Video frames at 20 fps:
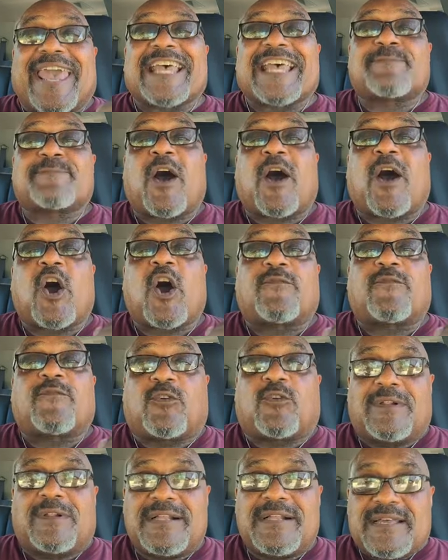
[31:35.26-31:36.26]
powerful
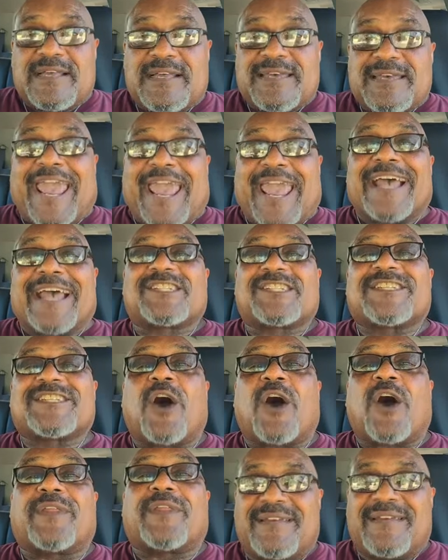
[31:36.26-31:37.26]
as
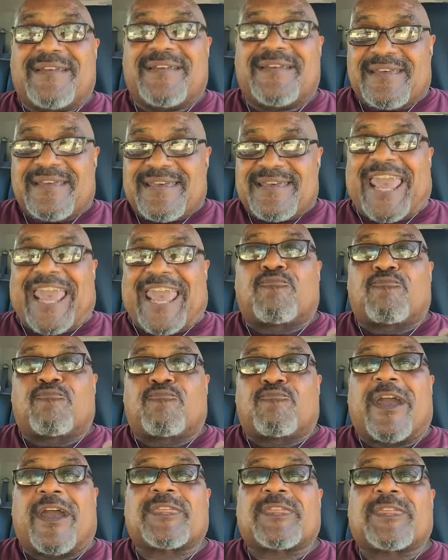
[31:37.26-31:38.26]
shouting a
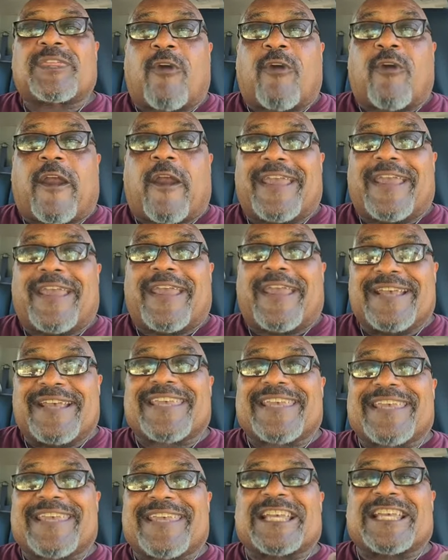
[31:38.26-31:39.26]
breath prayer is
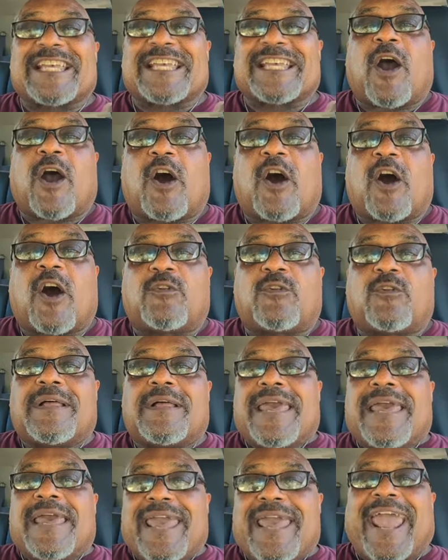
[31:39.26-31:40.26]
as powerful
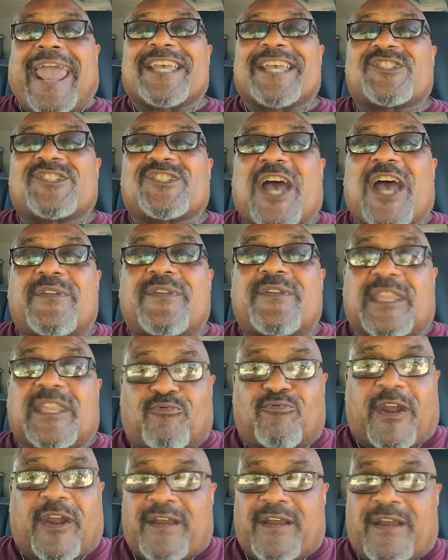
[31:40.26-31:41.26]
as shouting the
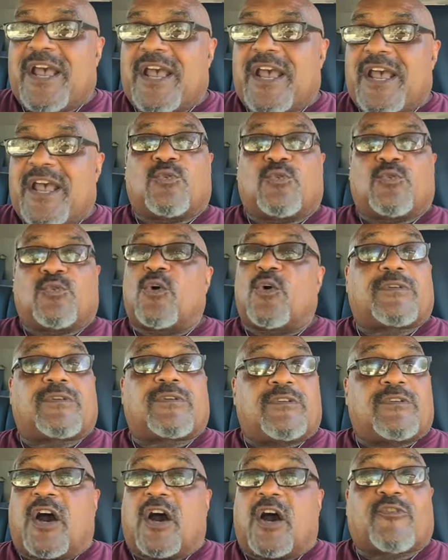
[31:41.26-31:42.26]
prayer. So don't
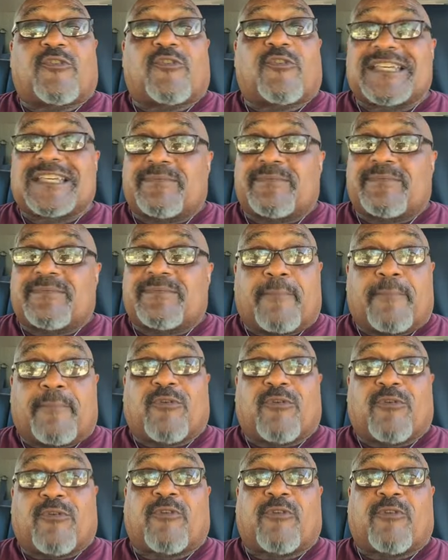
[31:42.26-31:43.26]
underestimate a
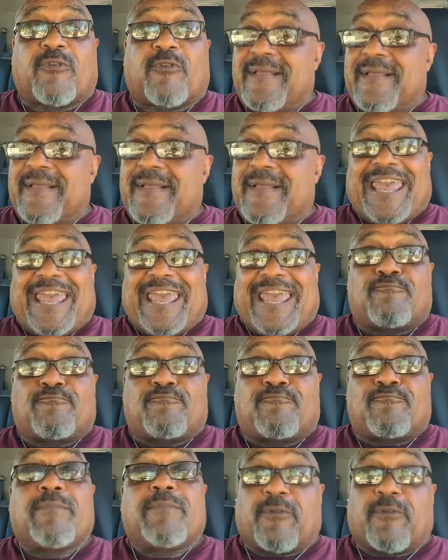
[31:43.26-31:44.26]
breath prayer. A
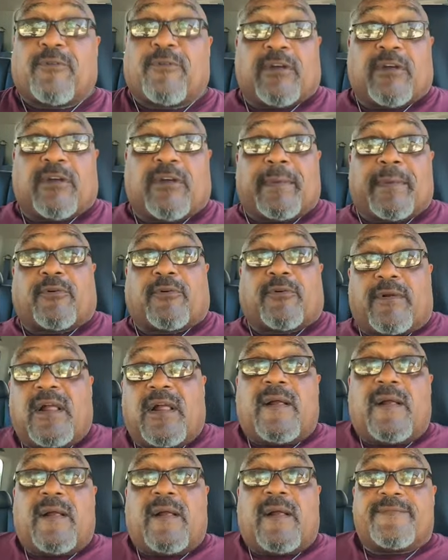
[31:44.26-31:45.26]
remember, remember,
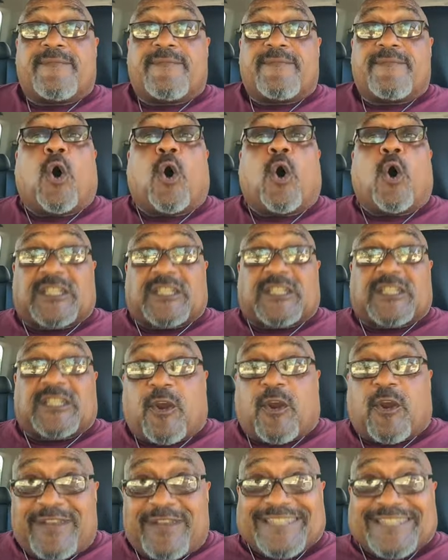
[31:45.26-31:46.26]
the Holy
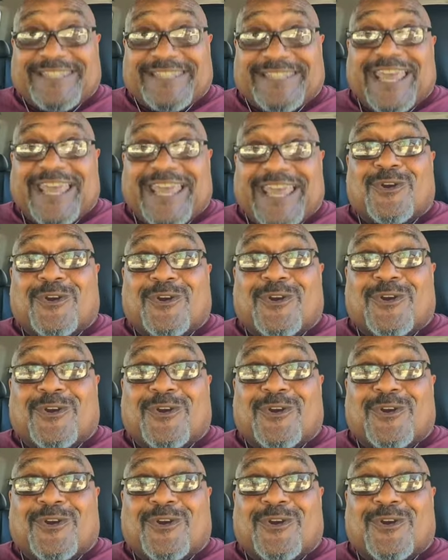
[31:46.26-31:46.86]
Spirit is in you.